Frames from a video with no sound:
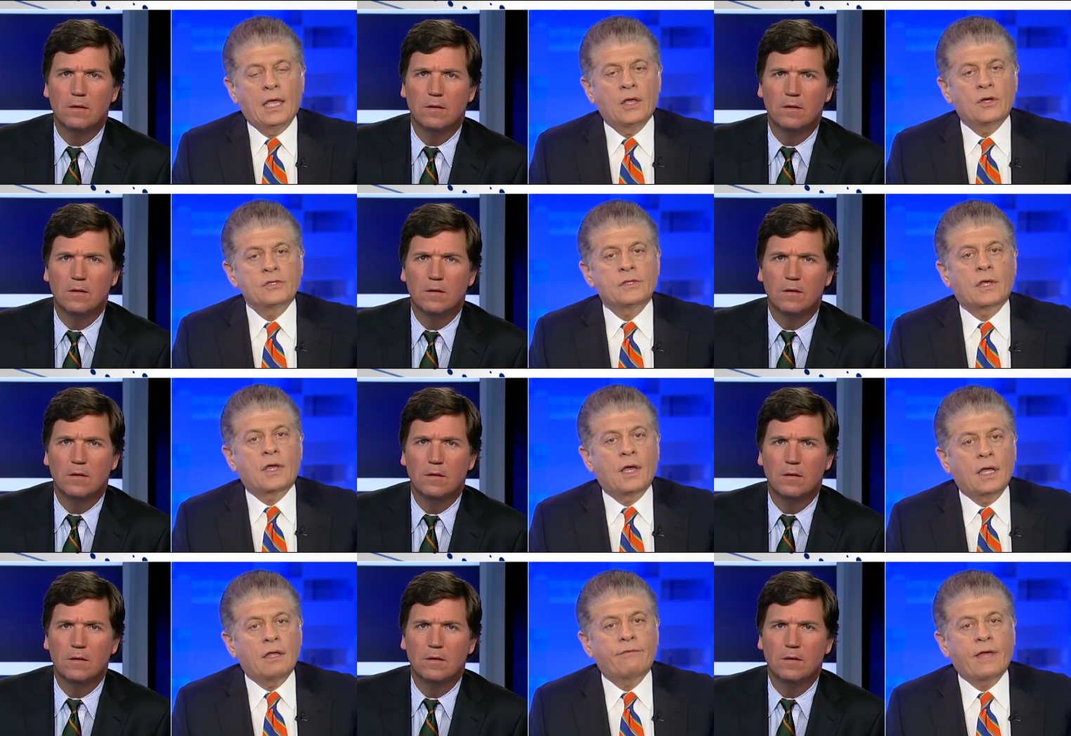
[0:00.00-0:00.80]
Speaker 1: Here's the
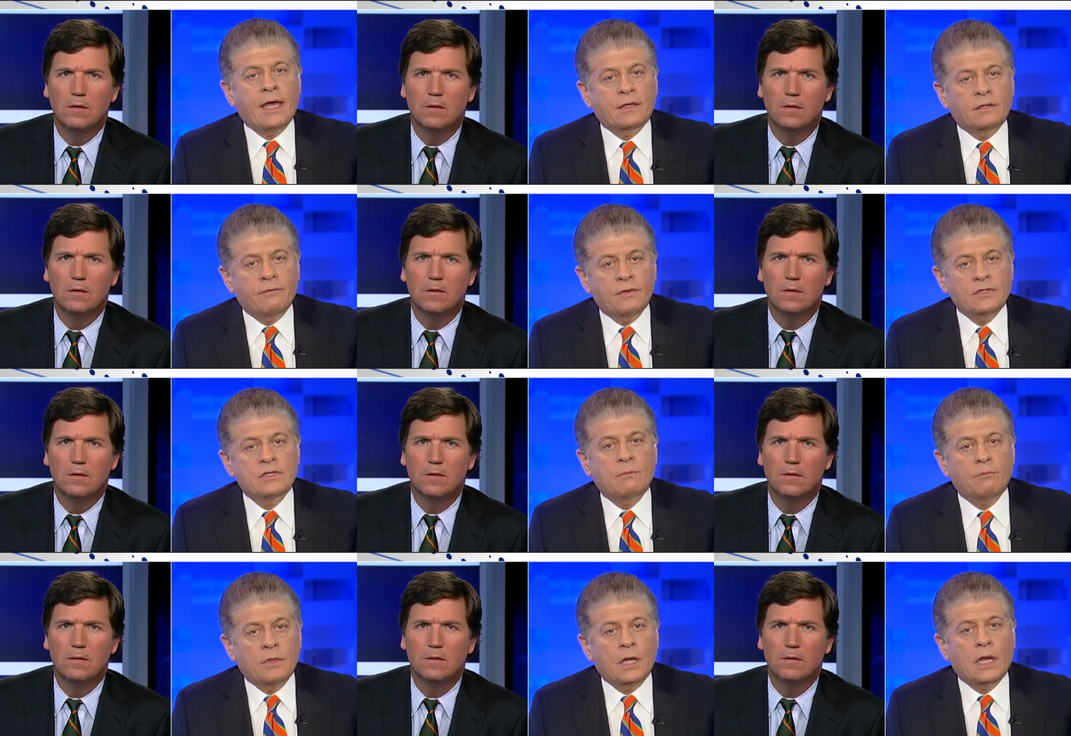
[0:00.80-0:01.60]
kind of
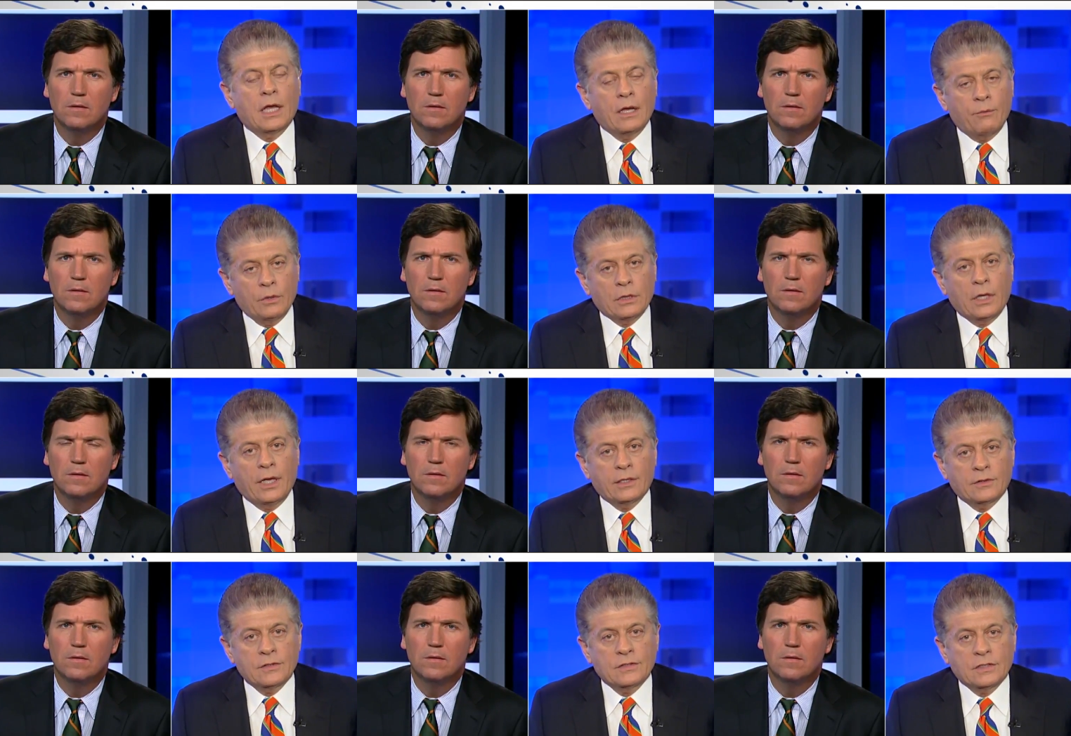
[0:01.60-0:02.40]
activism that I would
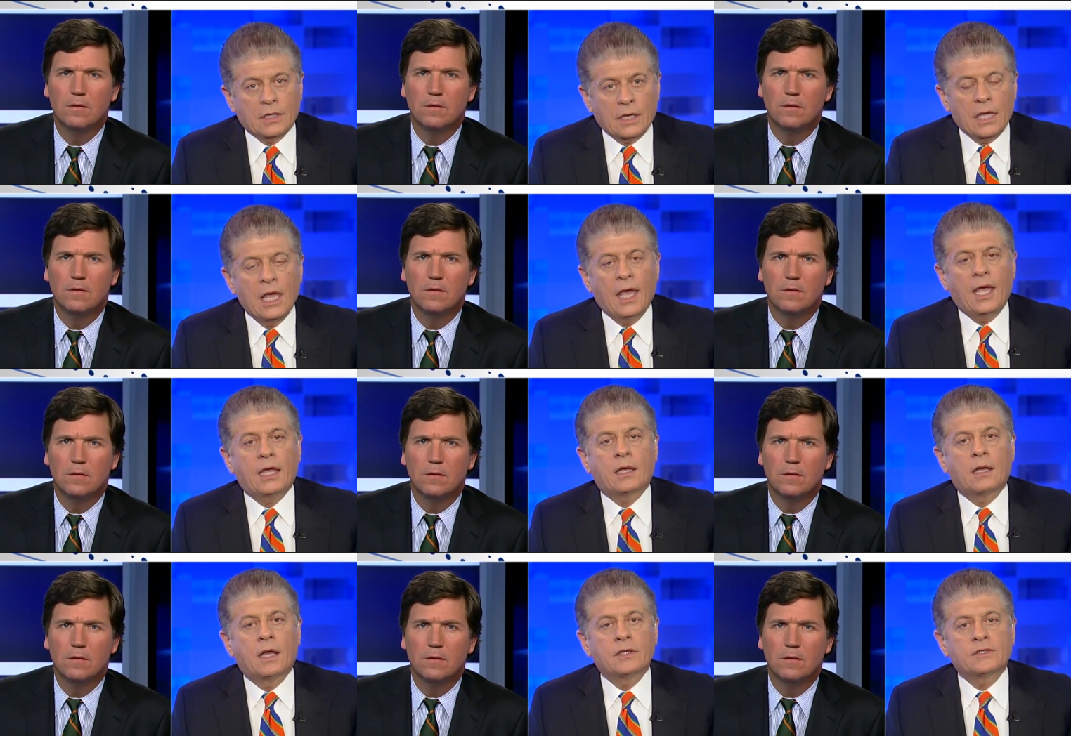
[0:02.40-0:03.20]
like to see a
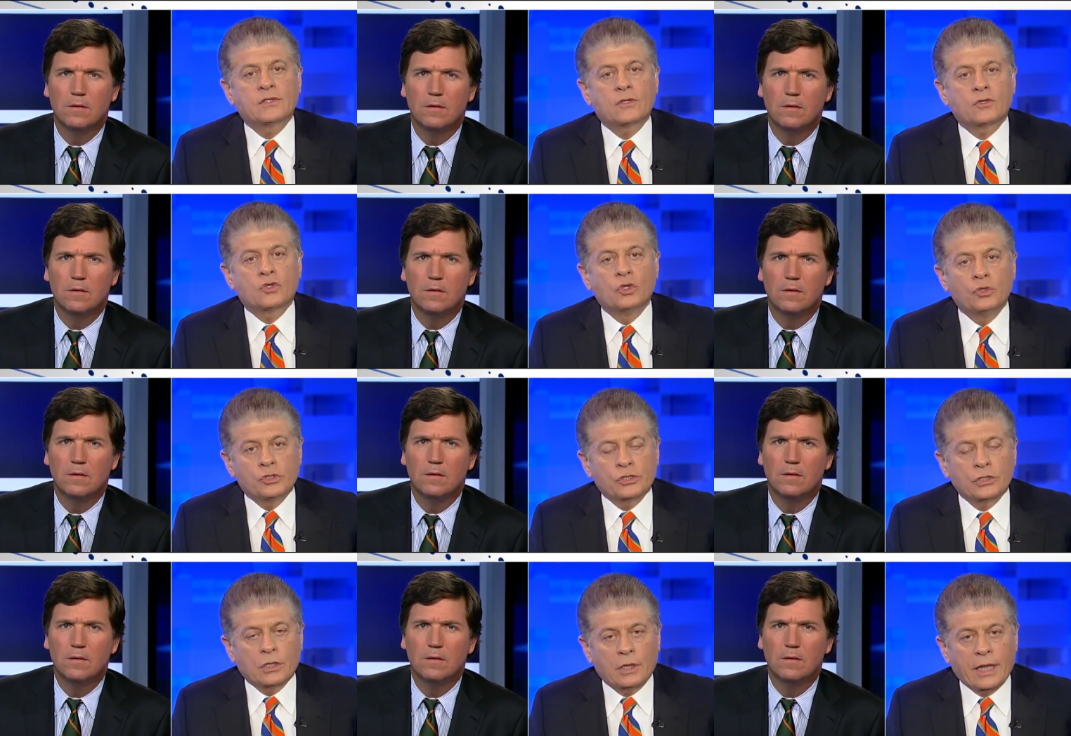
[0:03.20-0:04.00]

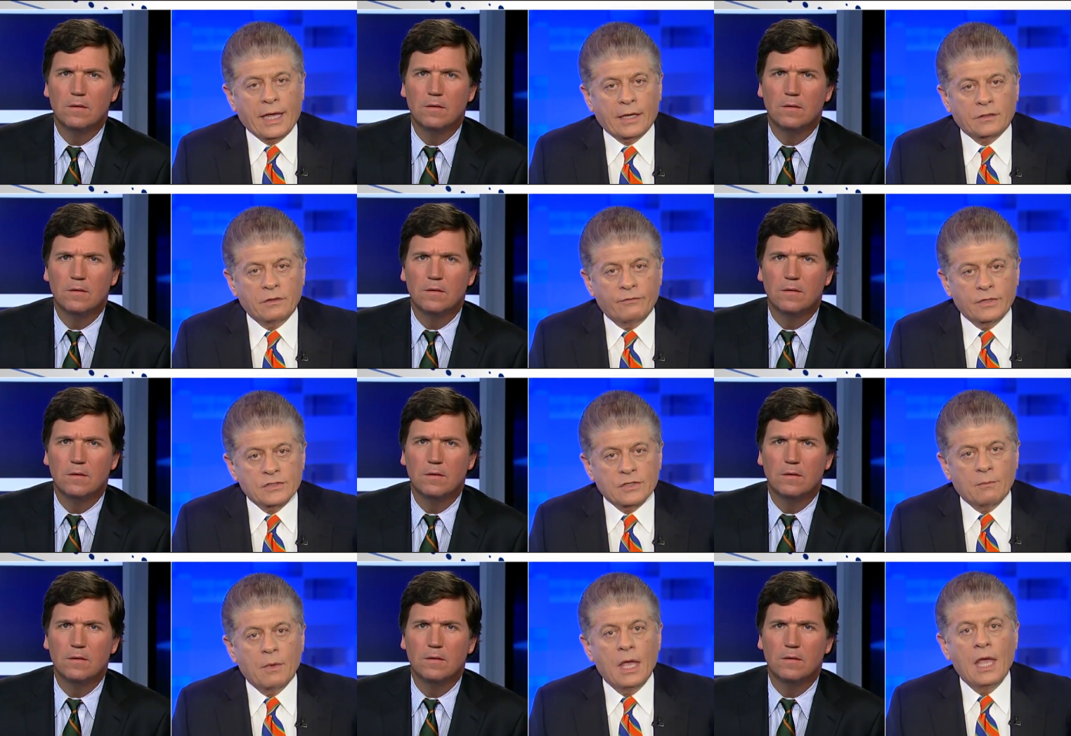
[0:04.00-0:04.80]
constitutional
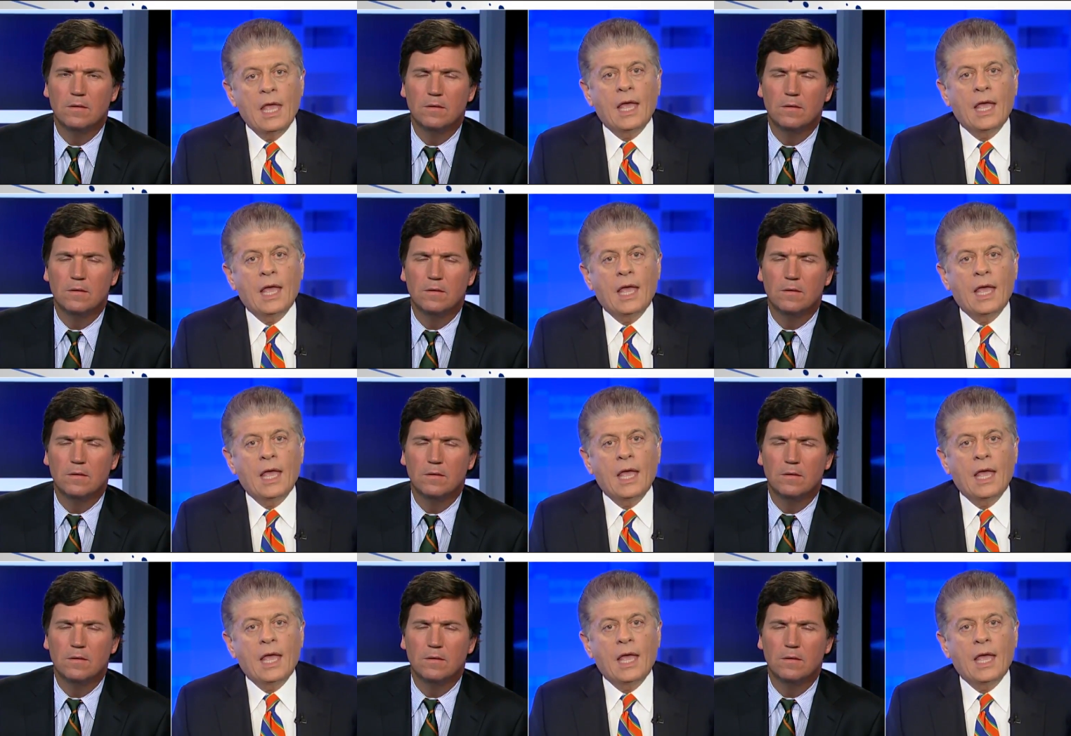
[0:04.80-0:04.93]
activism,